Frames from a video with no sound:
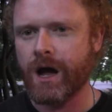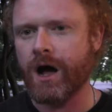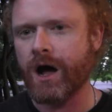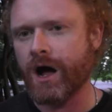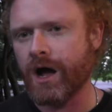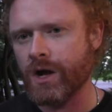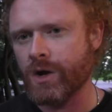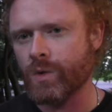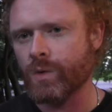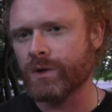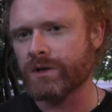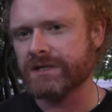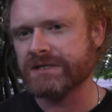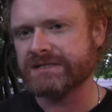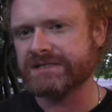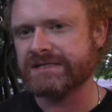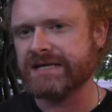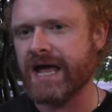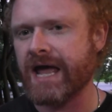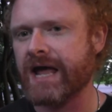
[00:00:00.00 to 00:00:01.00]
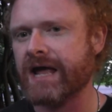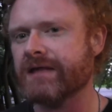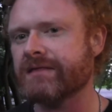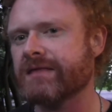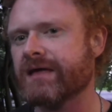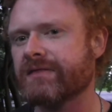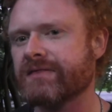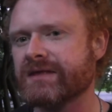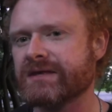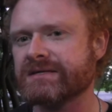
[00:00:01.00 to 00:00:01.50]
I will say
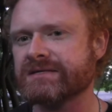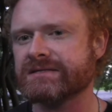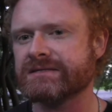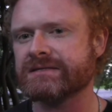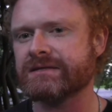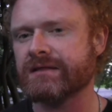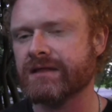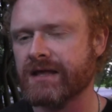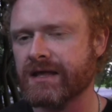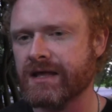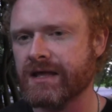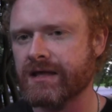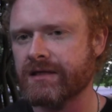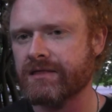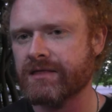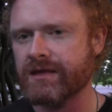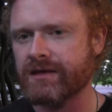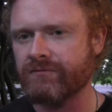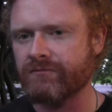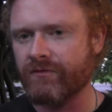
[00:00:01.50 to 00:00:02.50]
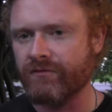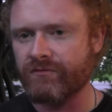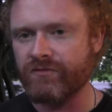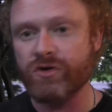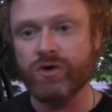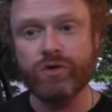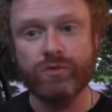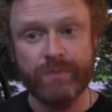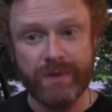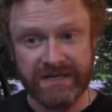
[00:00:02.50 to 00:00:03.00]
that the
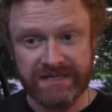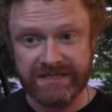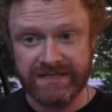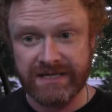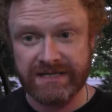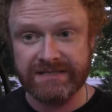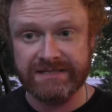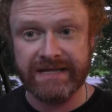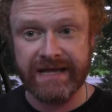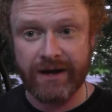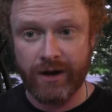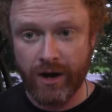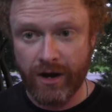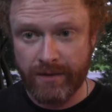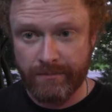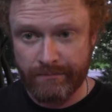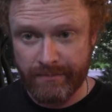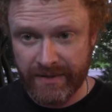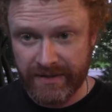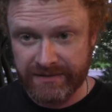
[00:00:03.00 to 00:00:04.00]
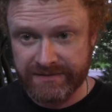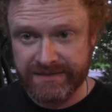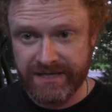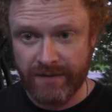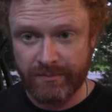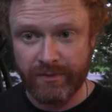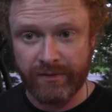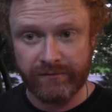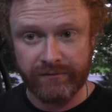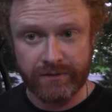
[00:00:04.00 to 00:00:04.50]
review business that I built
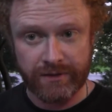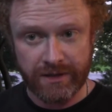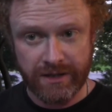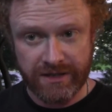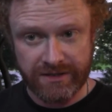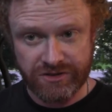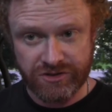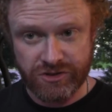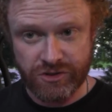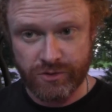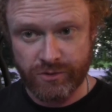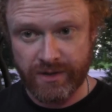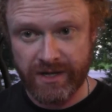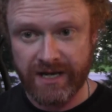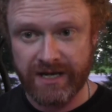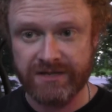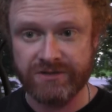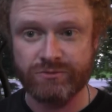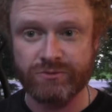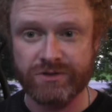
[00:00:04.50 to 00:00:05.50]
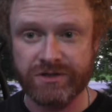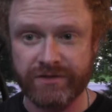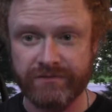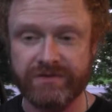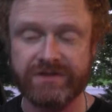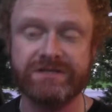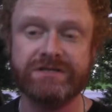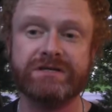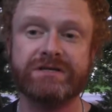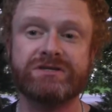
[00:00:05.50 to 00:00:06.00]
up over the last 2 years, which I
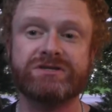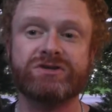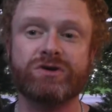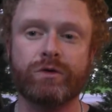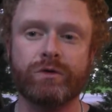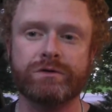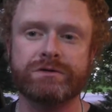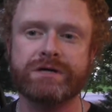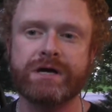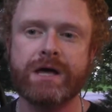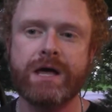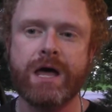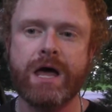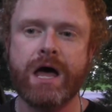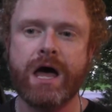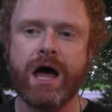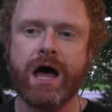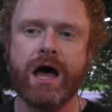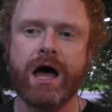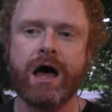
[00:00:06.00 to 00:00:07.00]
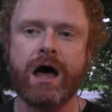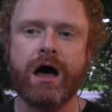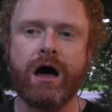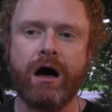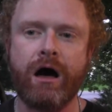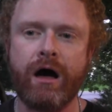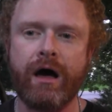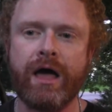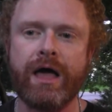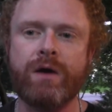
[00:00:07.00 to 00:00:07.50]
recently sold,
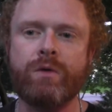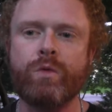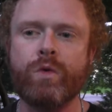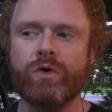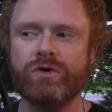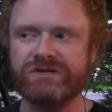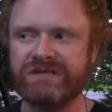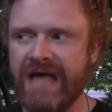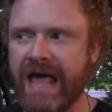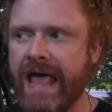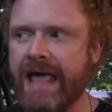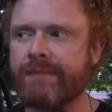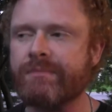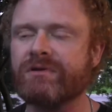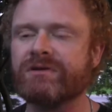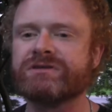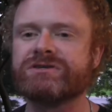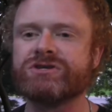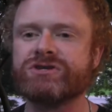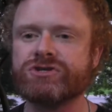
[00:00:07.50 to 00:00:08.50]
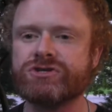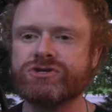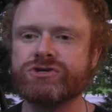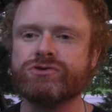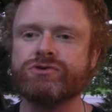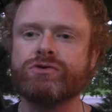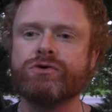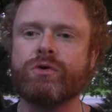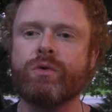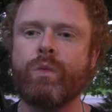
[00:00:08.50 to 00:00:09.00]
I was able to
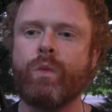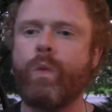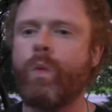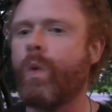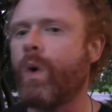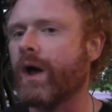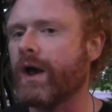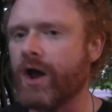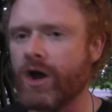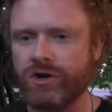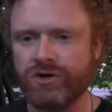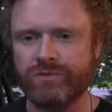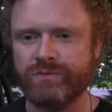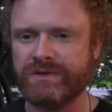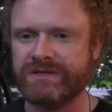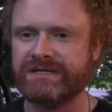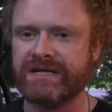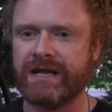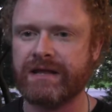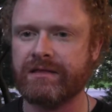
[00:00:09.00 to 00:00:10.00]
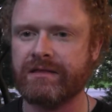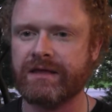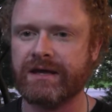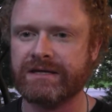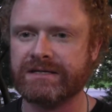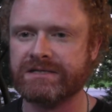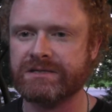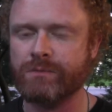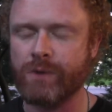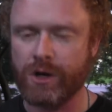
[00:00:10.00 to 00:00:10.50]
do 100%
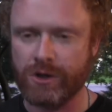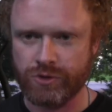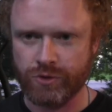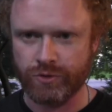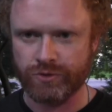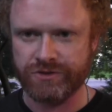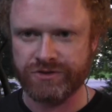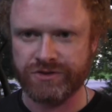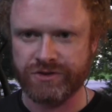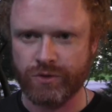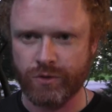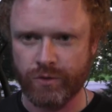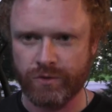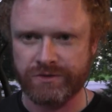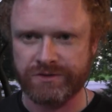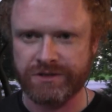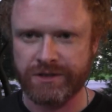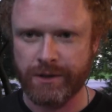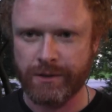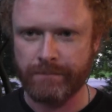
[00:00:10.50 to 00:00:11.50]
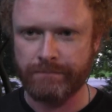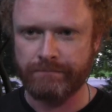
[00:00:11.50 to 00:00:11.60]
thanks to Mark Dawson's course.